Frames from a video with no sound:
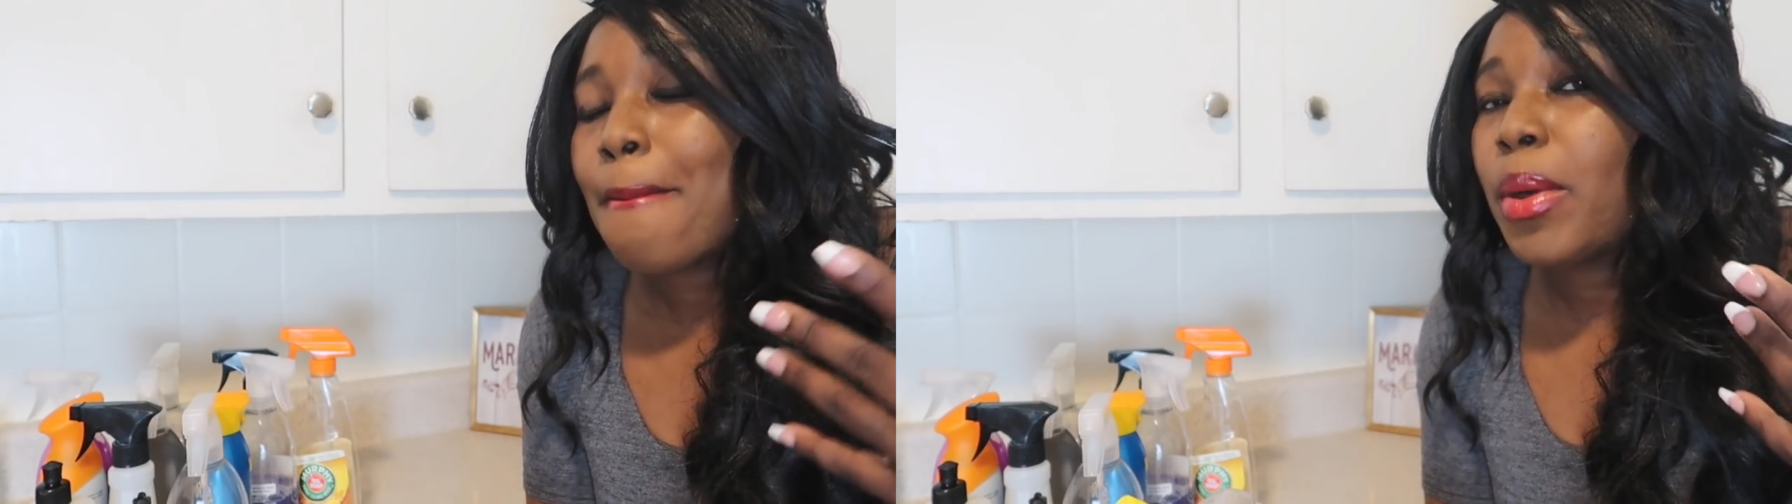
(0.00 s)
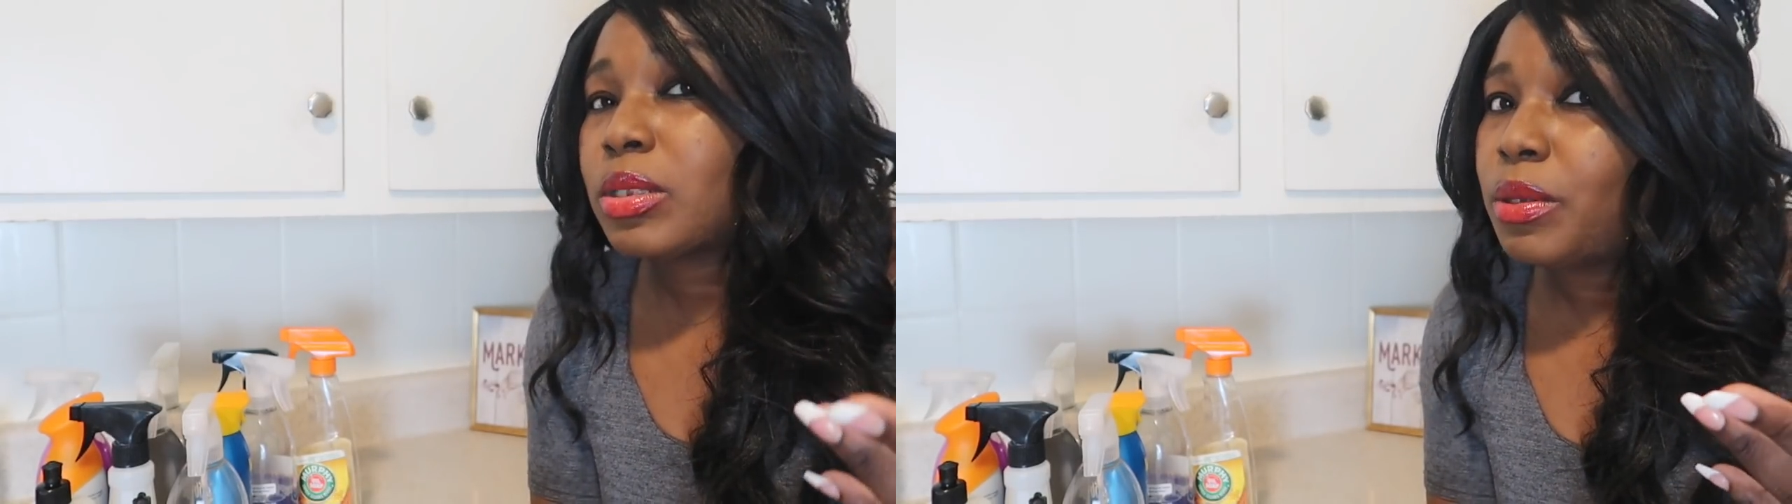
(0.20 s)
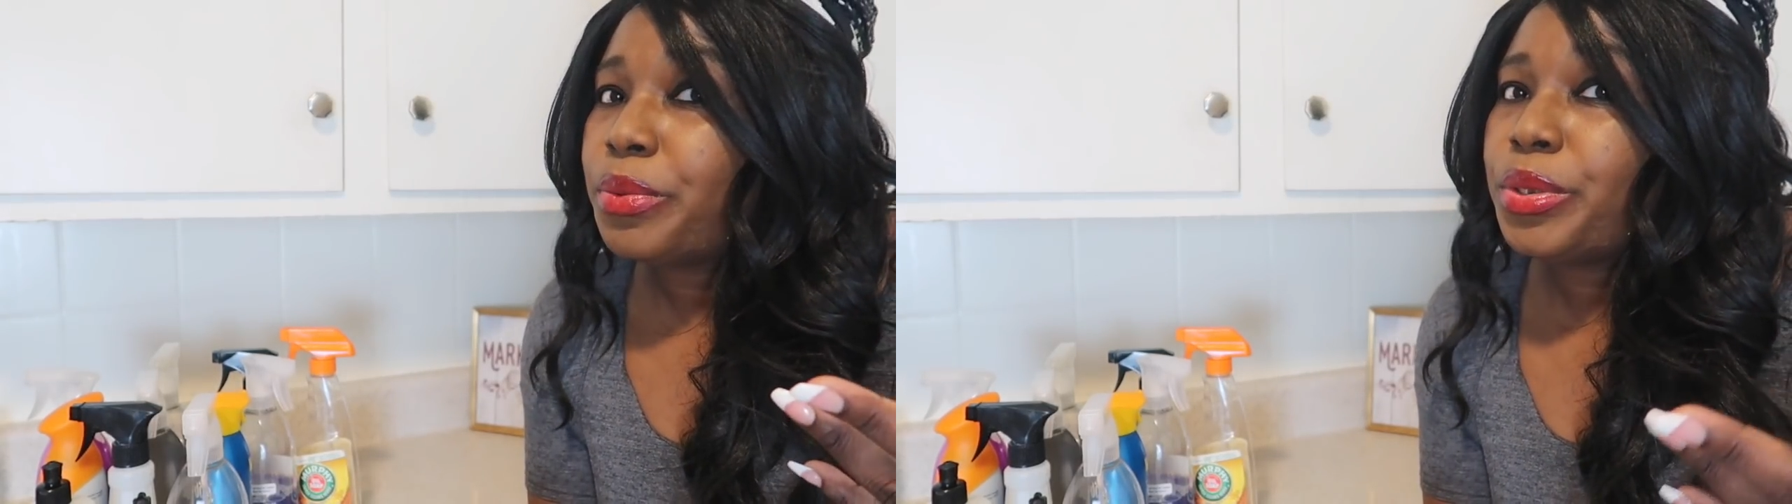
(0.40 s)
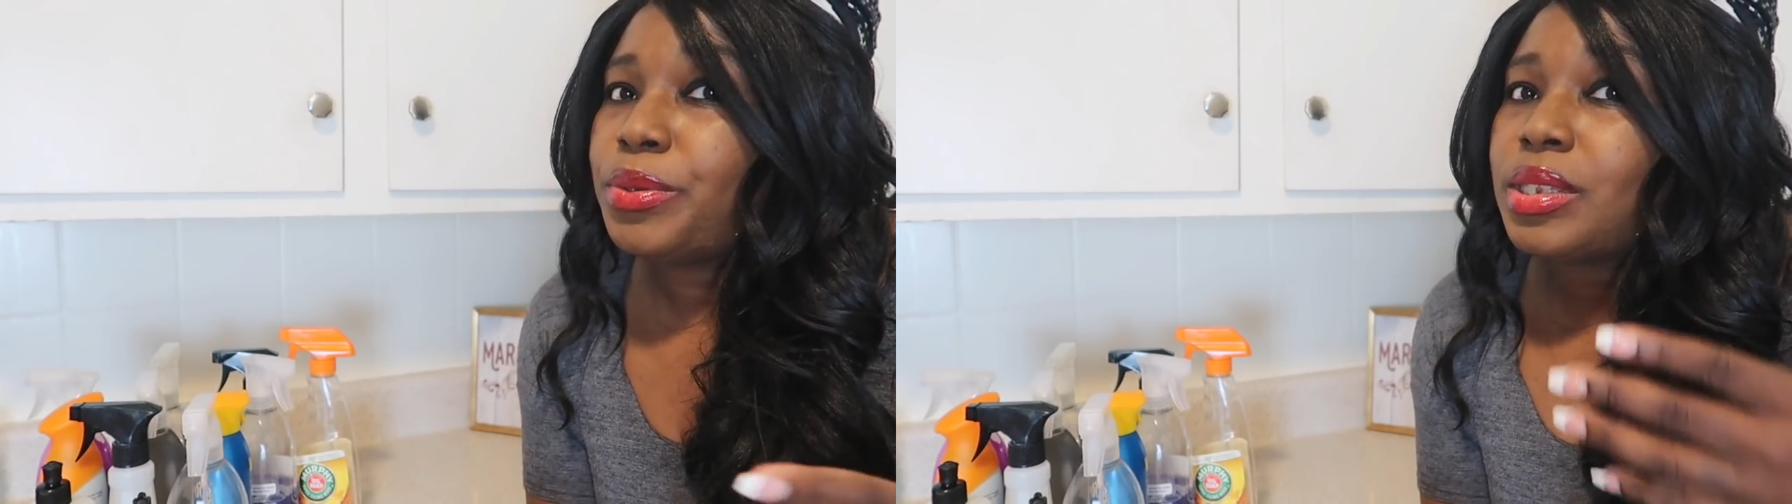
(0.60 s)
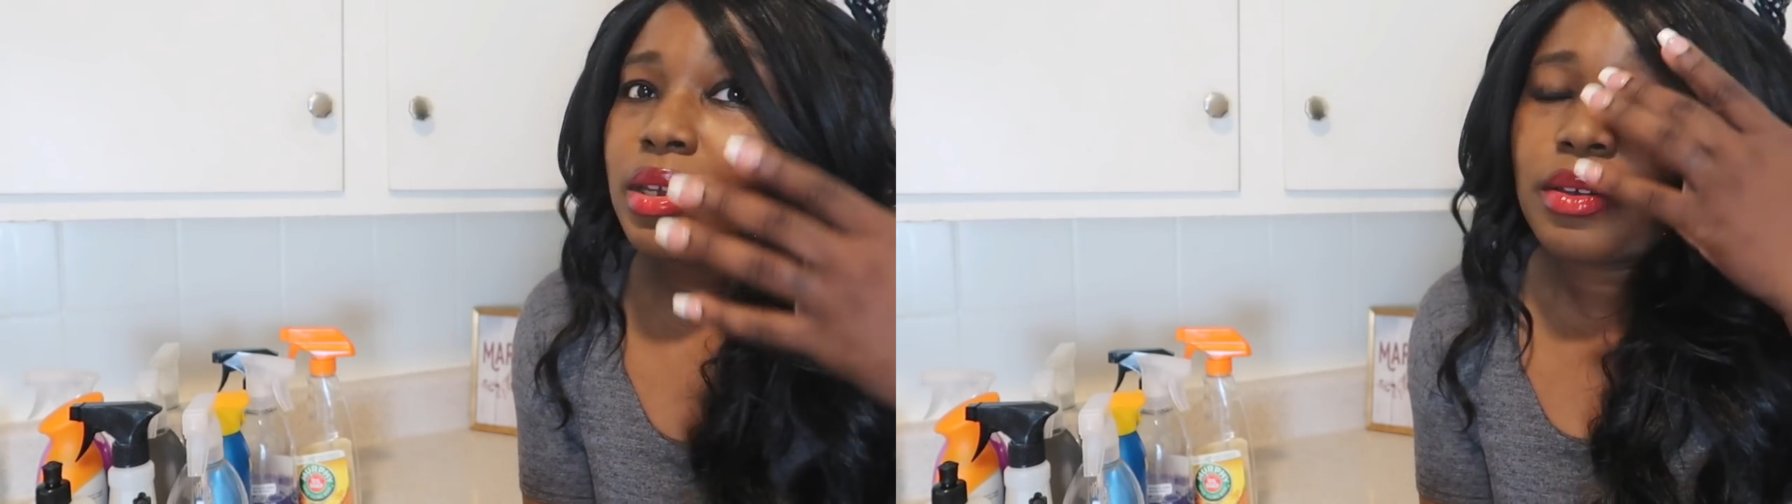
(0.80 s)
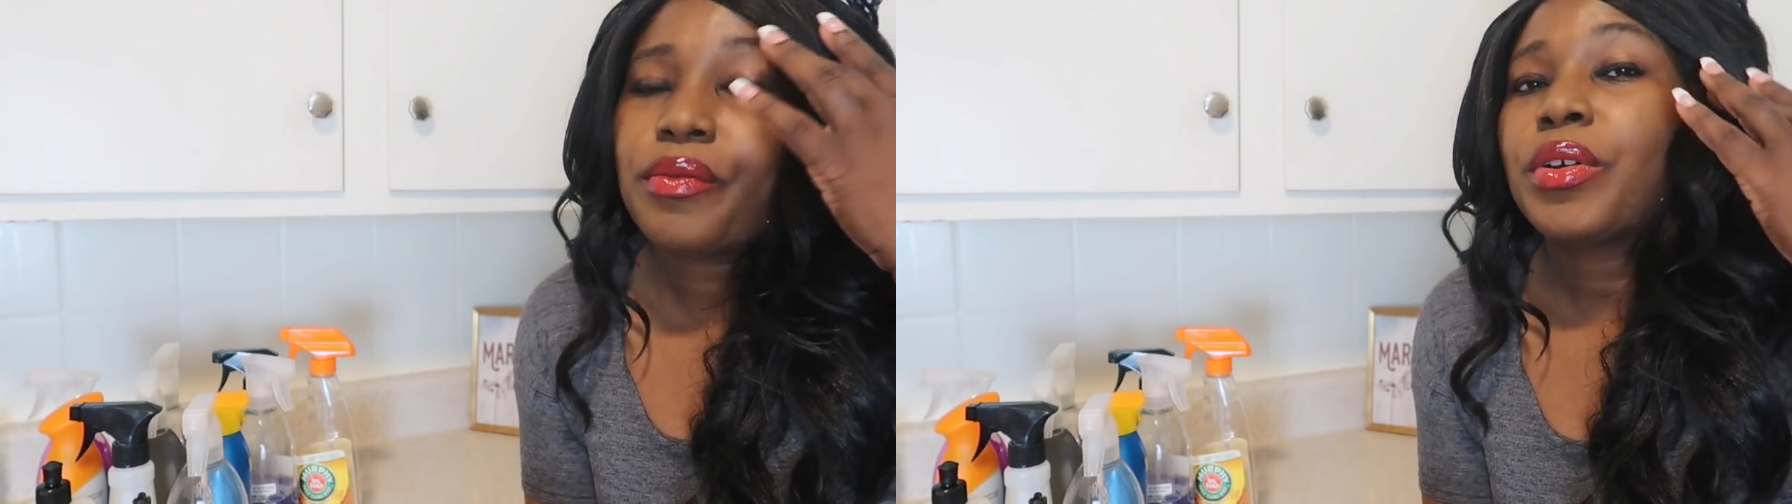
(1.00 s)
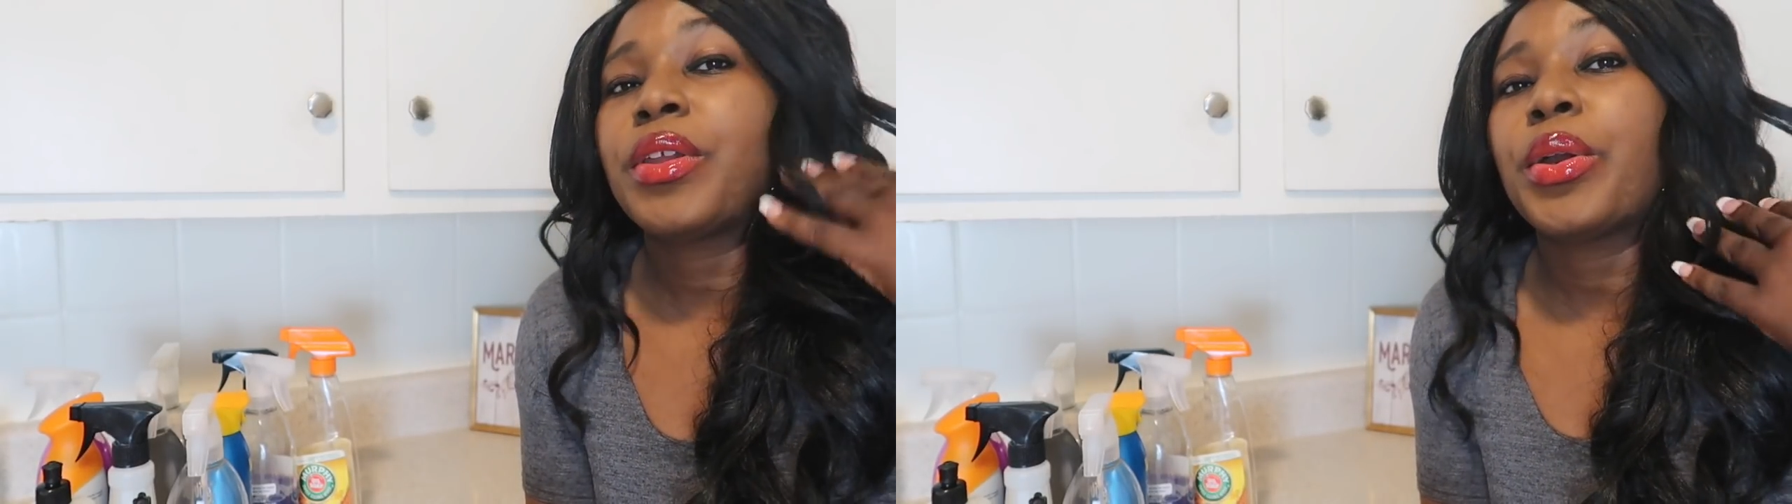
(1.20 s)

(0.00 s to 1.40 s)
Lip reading: Most people use it for